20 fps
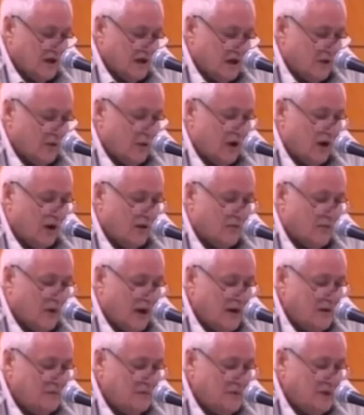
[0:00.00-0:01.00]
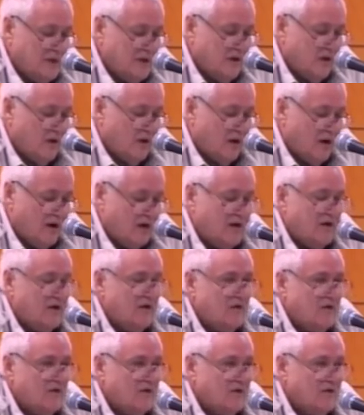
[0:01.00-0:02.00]
And while it might be
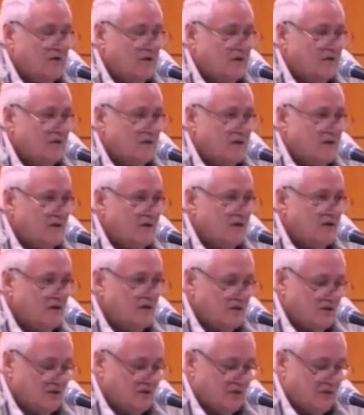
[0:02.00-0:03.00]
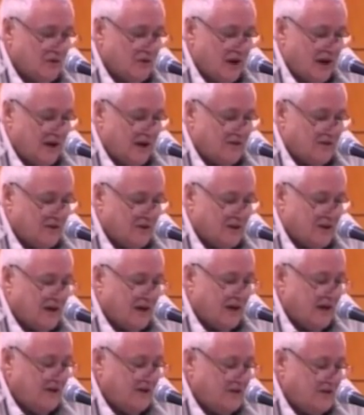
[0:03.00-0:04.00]
argued that the urge for
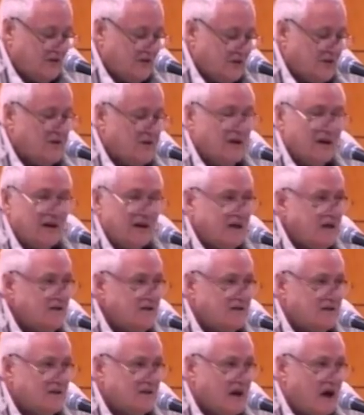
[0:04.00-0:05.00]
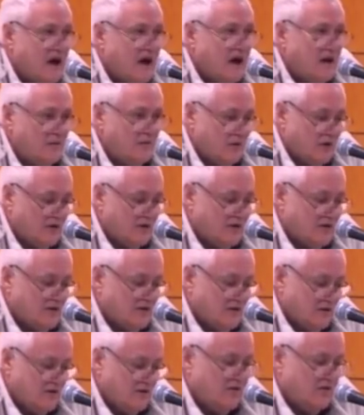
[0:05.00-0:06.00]
education is timeless
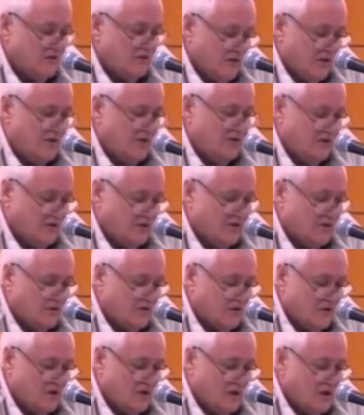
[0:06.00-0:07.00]
and universal,